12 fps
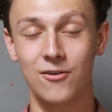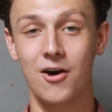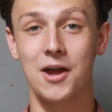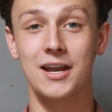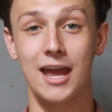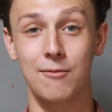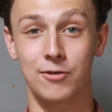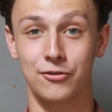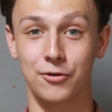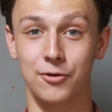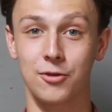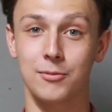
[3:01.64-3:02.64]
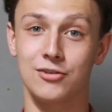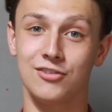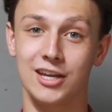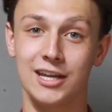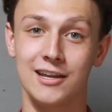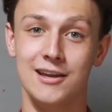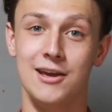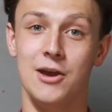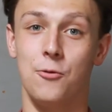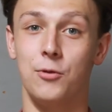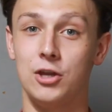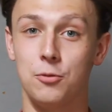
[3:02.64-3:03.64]
lawn and return the machine.
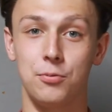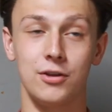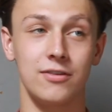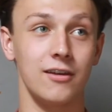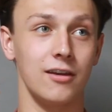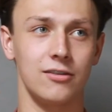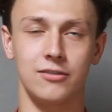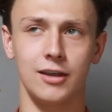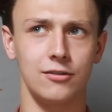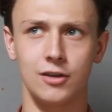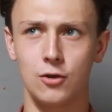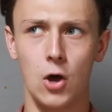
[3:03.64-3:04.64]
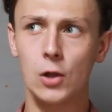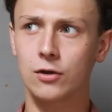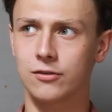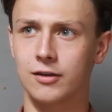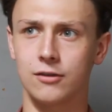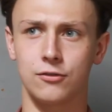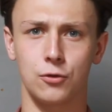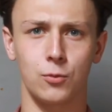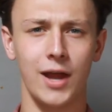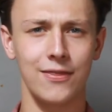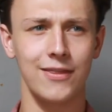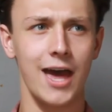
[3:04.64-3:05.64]
When you put the sixty dollars it is to
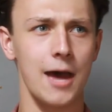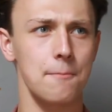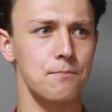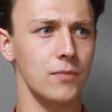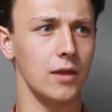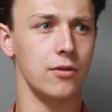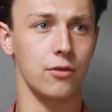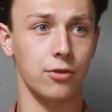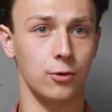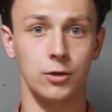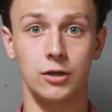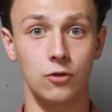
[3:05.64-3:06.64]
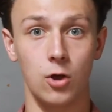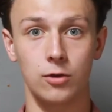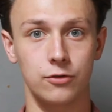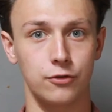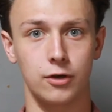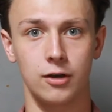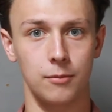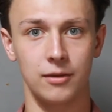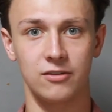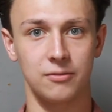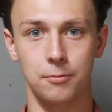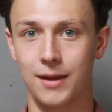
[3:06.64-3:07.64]
rent that, the thirty dollars you're going to
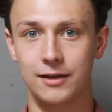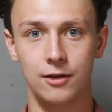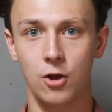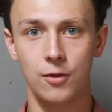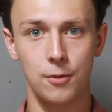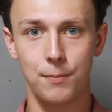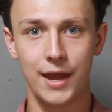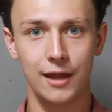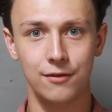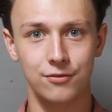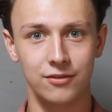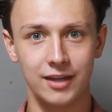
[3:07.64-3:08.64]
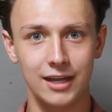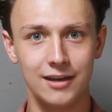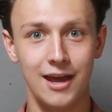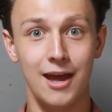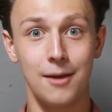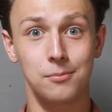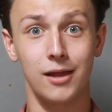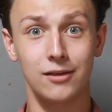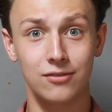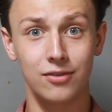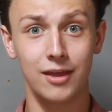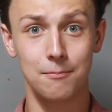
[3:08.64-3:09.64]
be spending on the bag of seed,
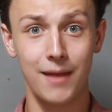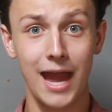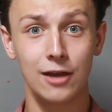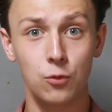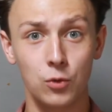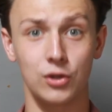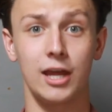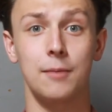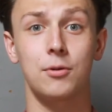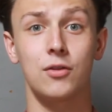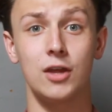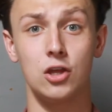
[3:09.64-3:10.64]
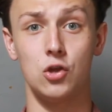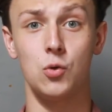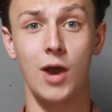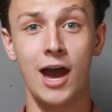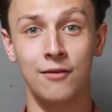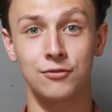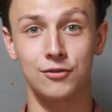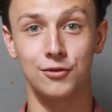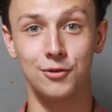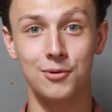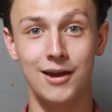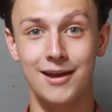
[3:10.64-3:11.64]
plus the manual labor that you have to
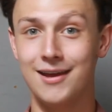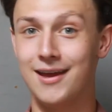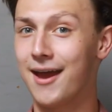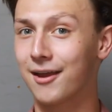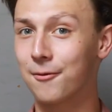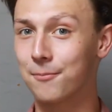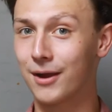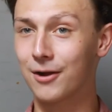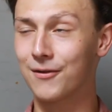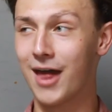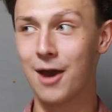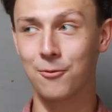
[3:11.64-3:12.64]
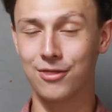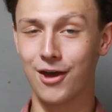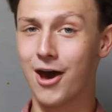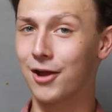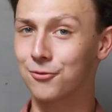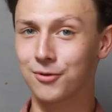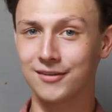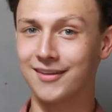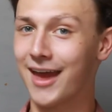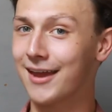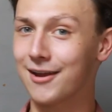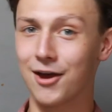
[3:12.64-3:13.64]
do, compare that with one hundred
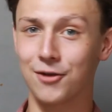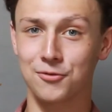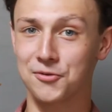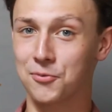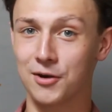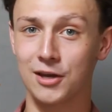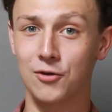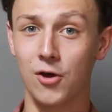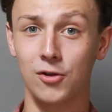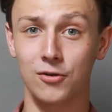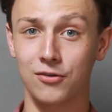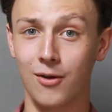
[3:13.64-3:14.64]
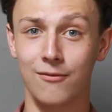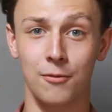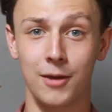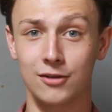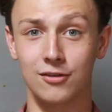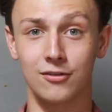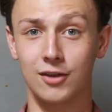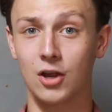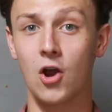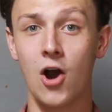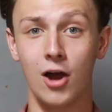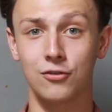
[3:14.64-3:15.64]
ten dollars, one hundred twenty dollars, however much it's going to
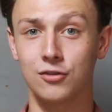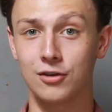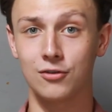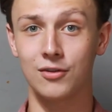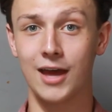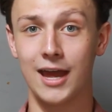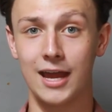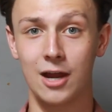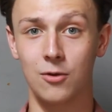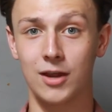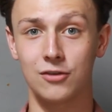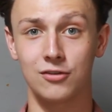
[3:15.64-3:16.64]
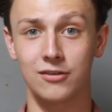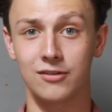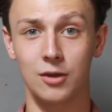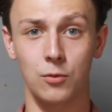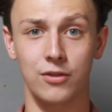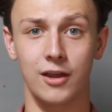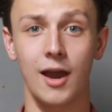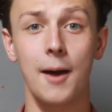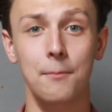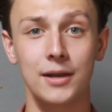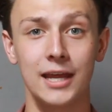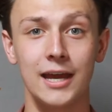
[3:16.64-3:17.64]
cost you to do that aeration seed with a
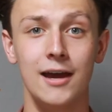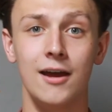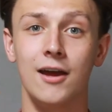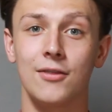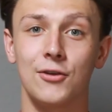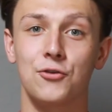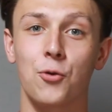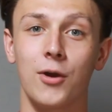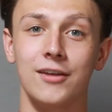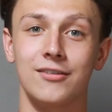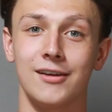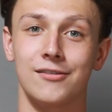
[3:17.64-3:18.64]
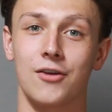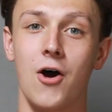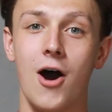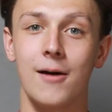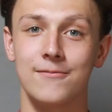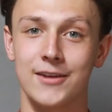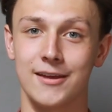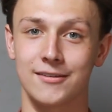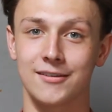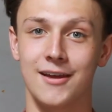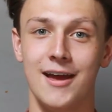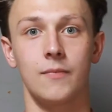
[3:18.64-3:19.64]
company, the choice is
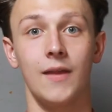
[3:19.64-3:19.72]
obvious.